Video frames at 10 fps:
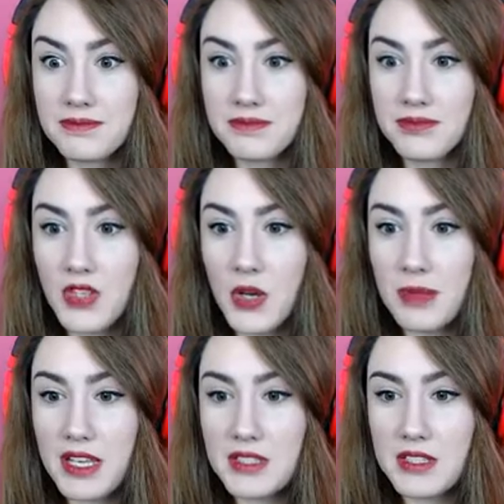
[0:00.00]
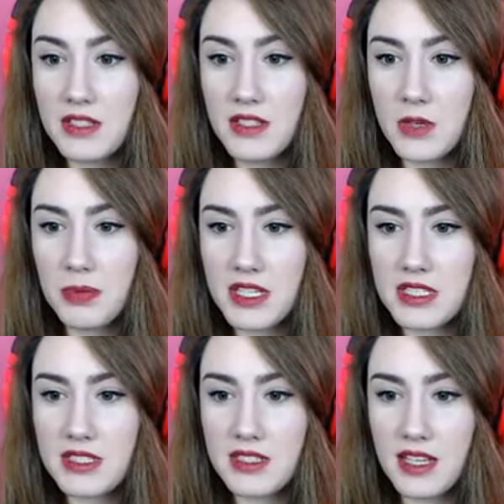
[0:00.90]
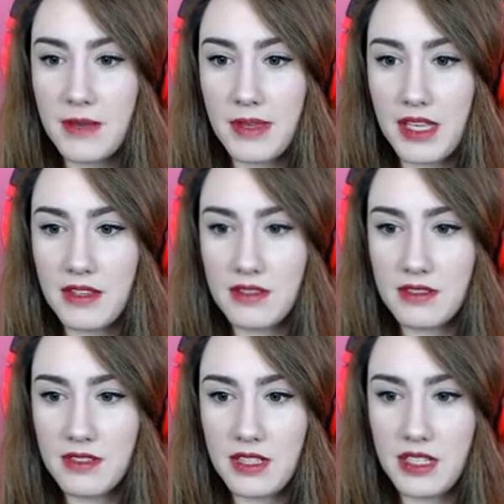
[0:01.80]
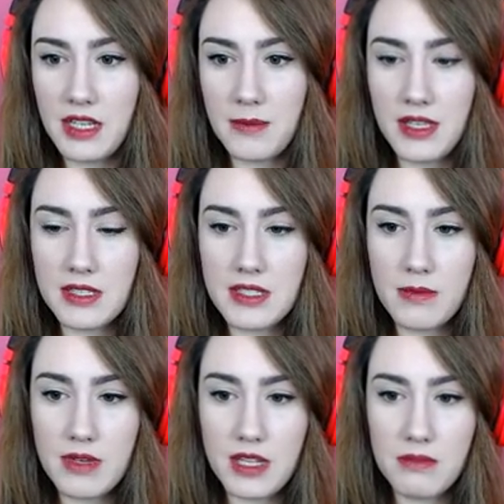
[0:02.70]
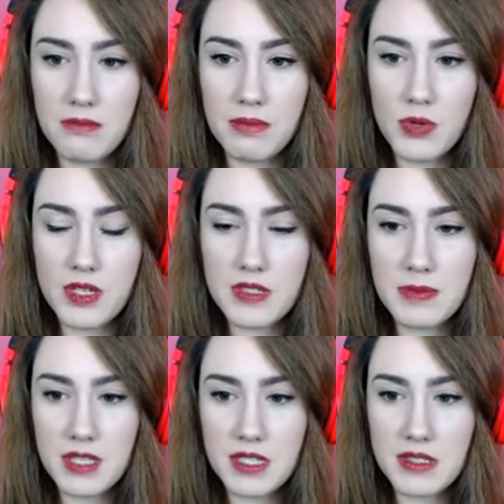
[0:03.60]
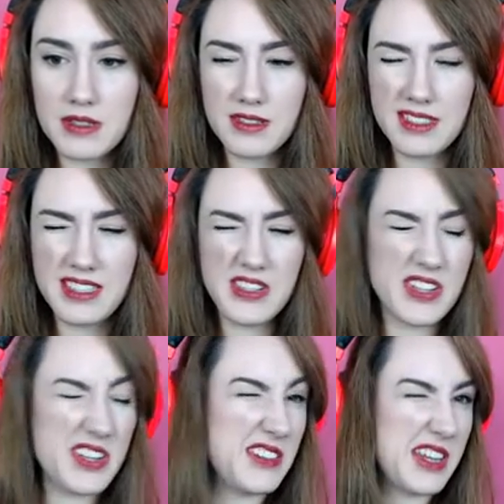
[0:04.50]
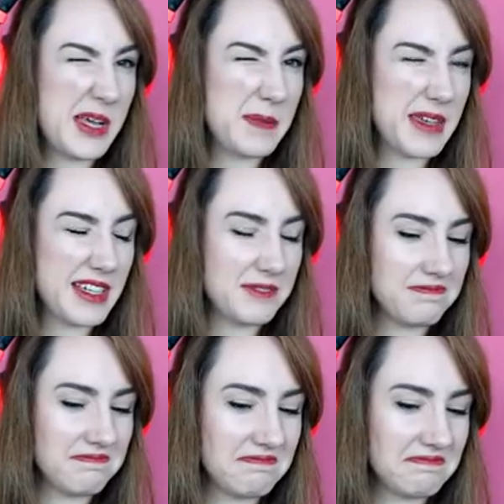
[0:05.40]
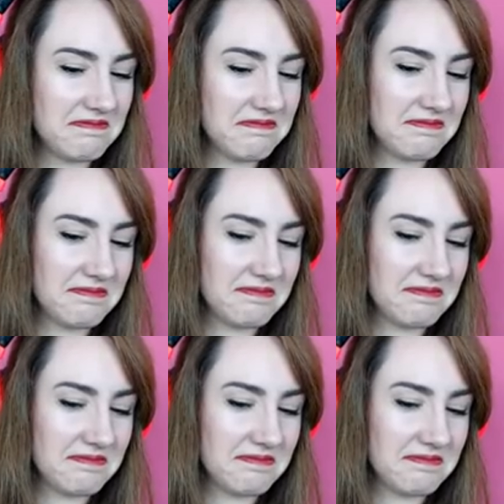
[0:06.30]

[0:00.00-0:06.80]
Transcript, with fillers: No, please, not me. Well, all right. Not me, sorry. Boys, please. No, no, no, no. I'm